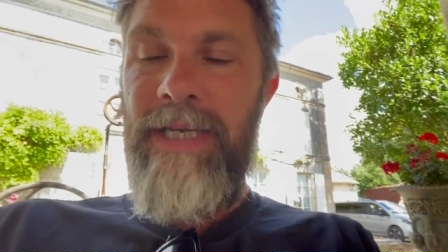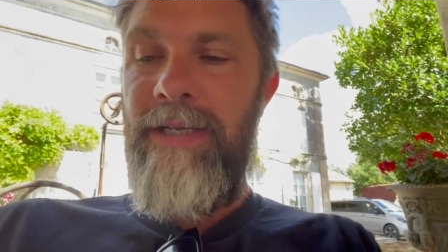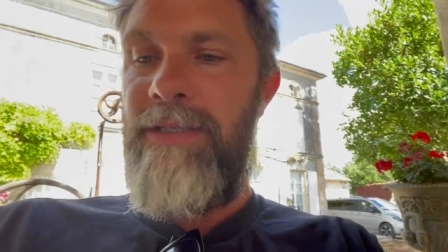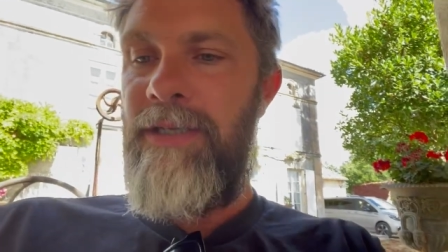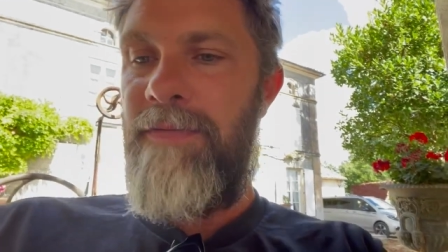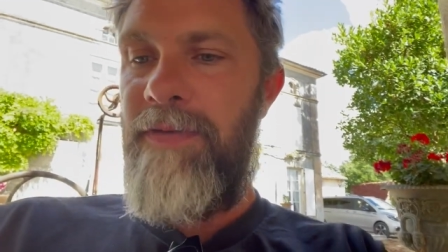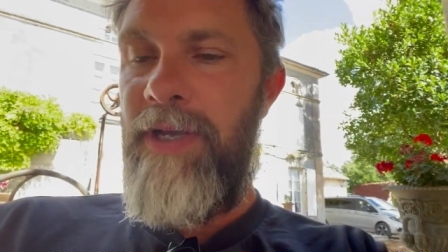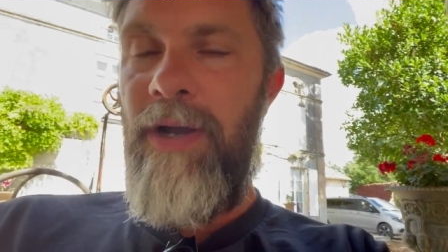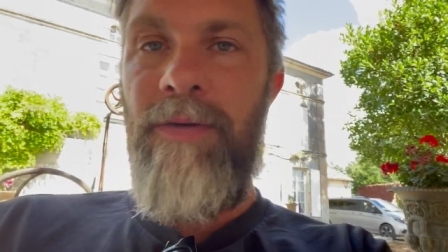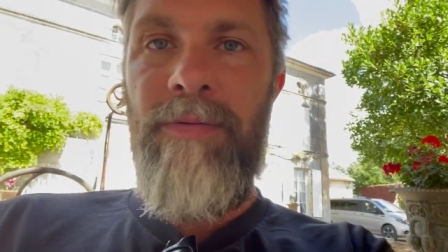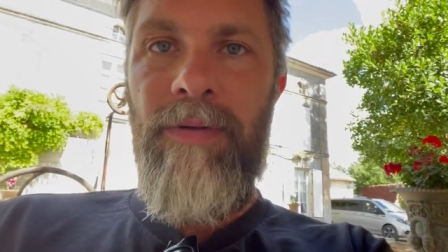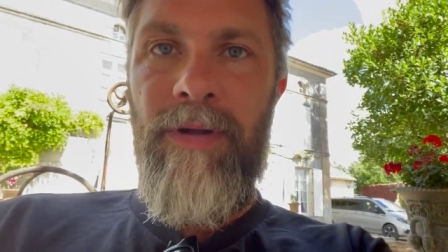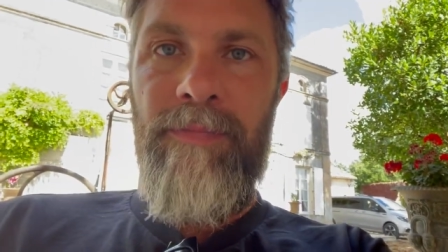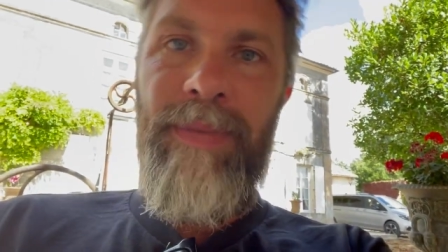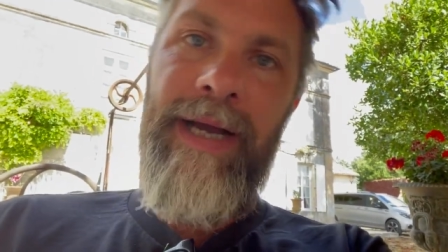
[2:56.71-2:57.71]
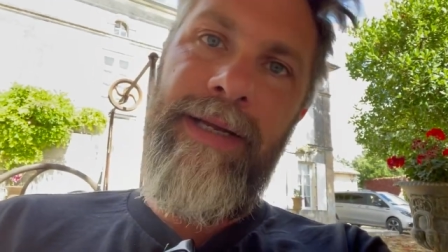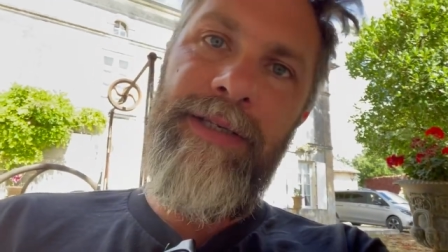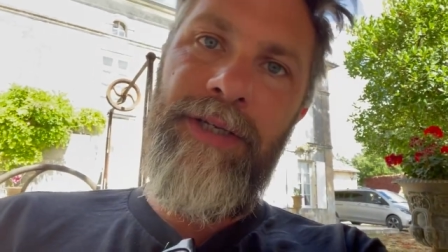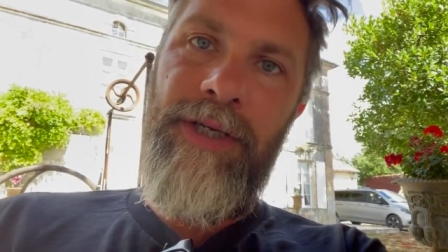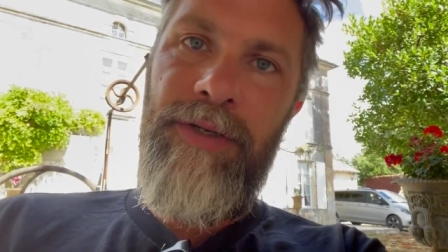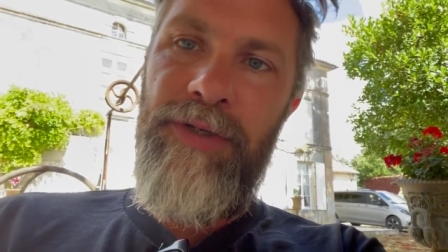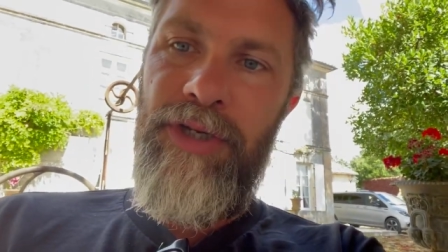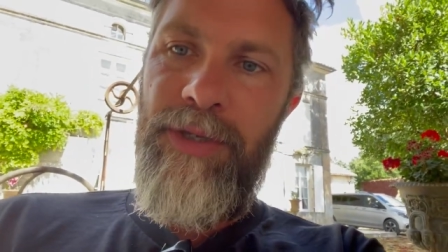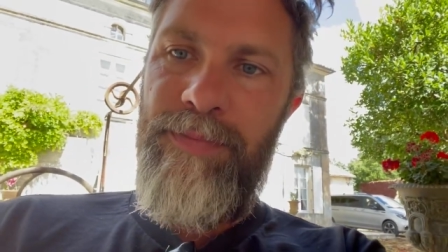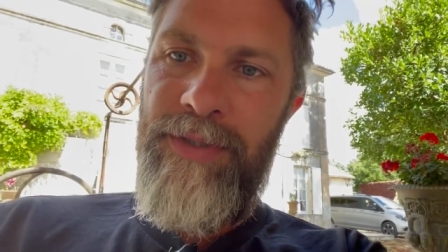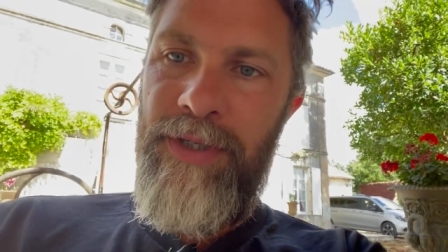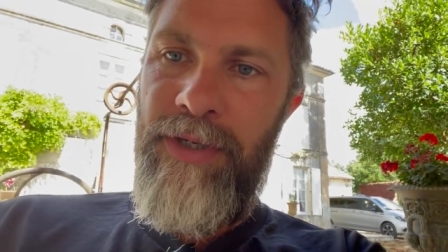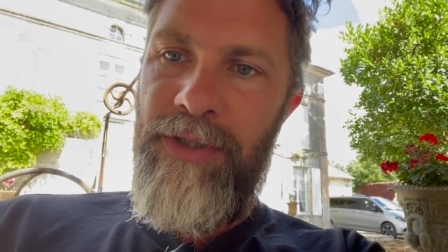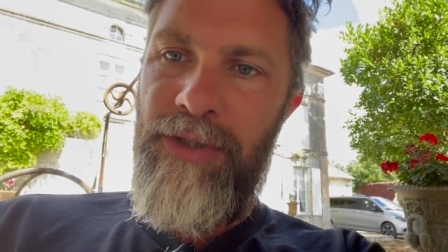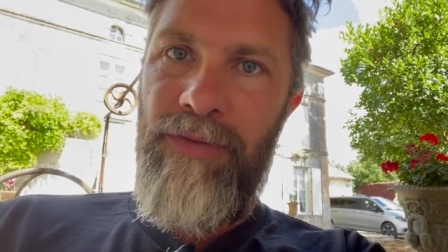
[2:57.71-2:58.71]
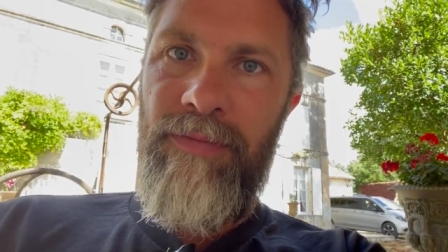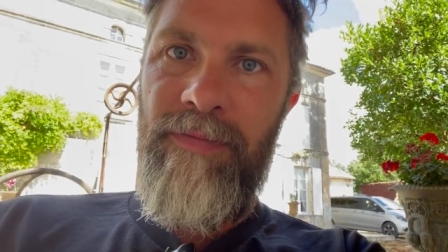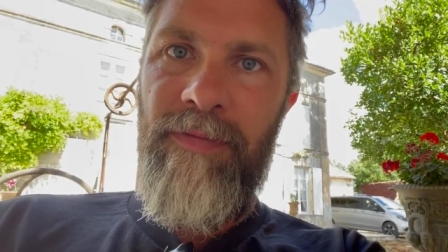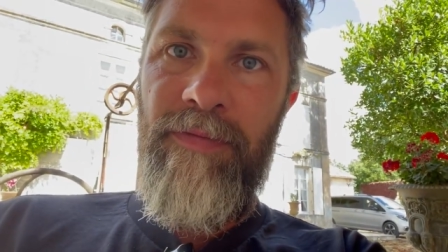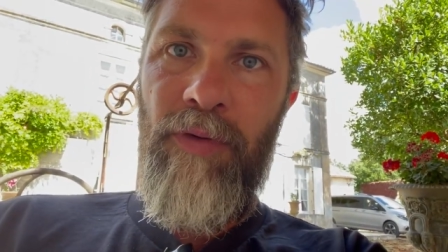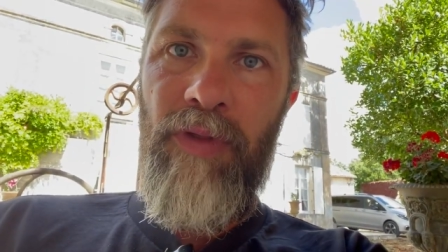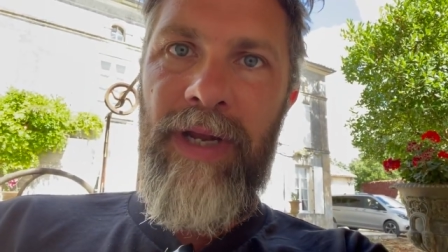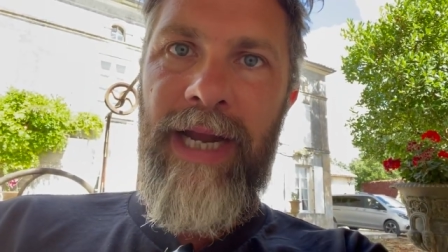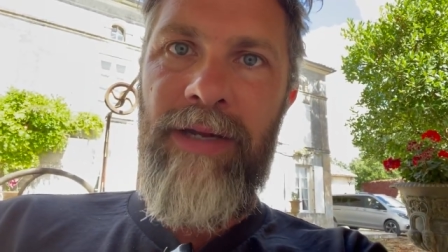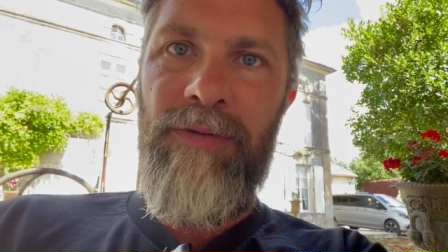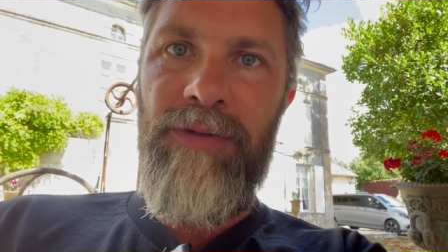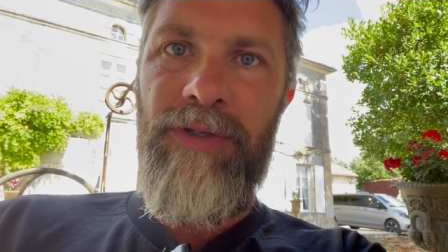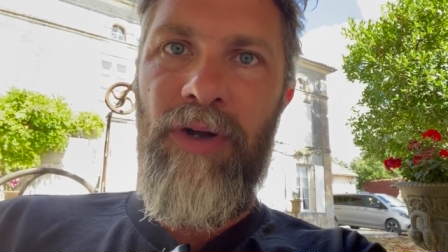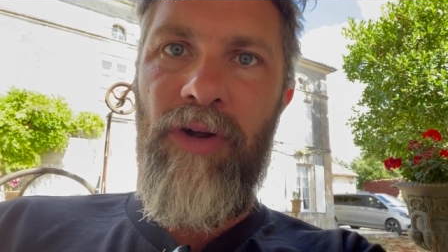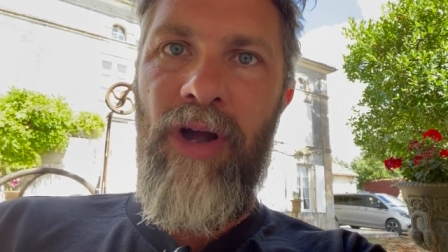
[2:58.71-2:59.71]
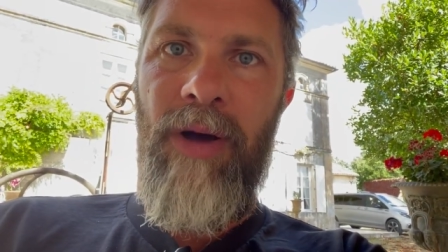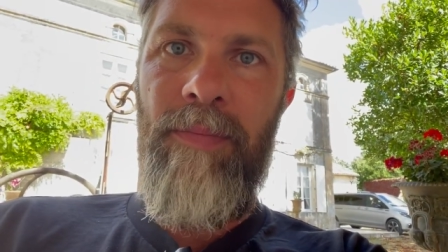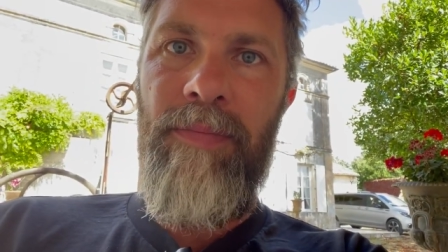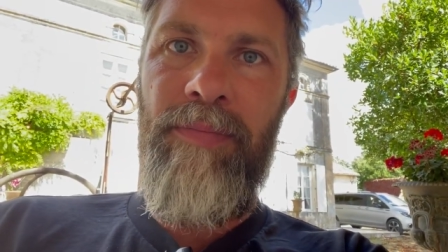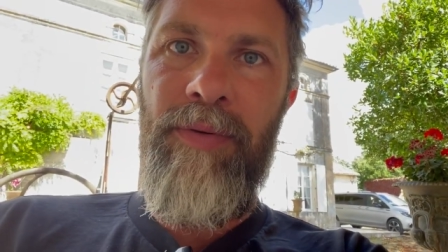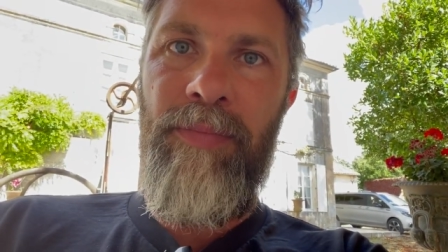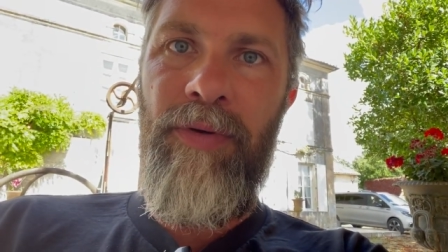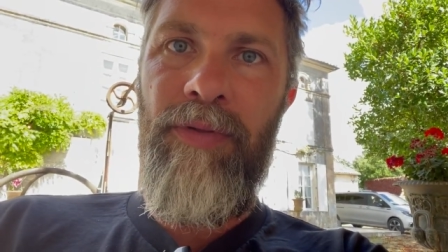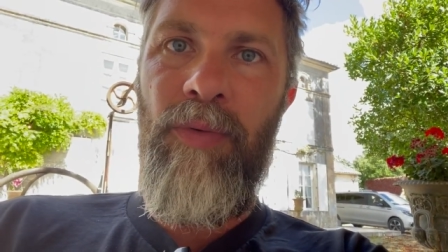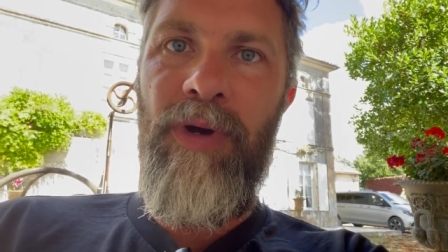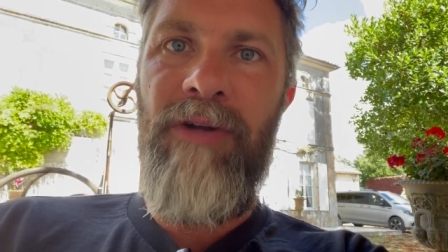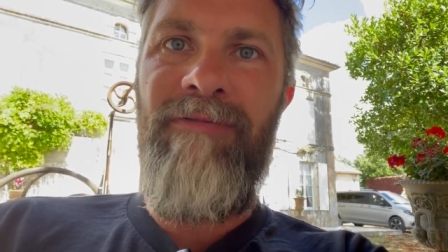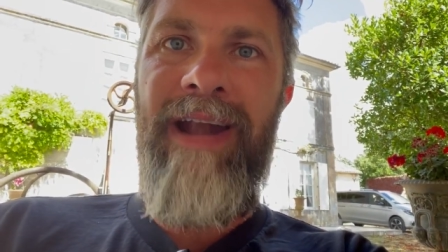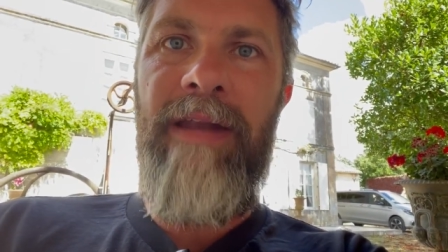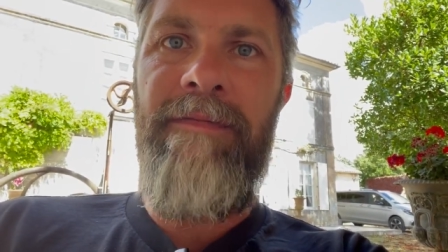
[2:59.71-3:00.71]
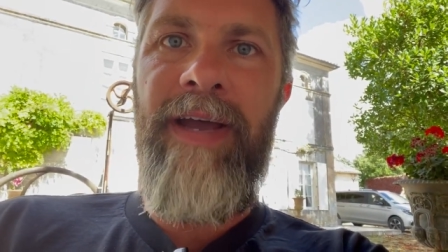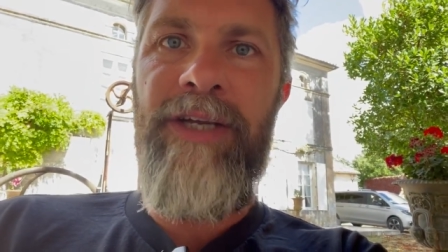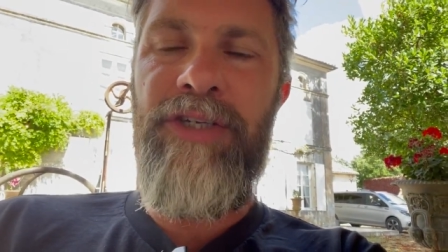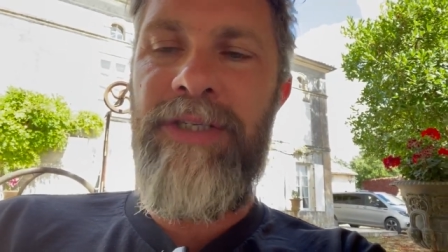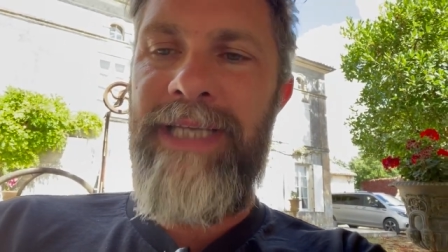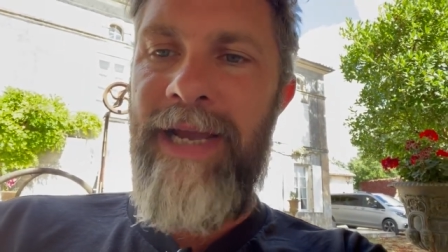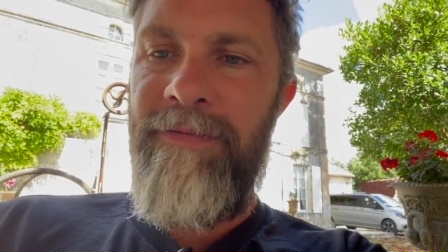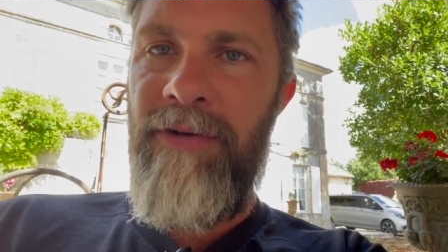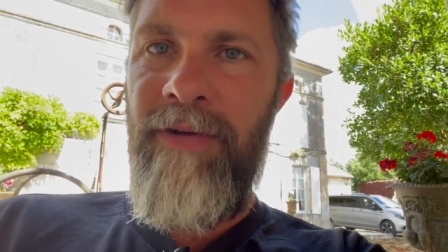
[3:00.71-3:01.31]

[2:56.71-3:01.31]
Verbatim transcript: So if you go back into YouTube, search forthellandlords.com, but put the word renovations after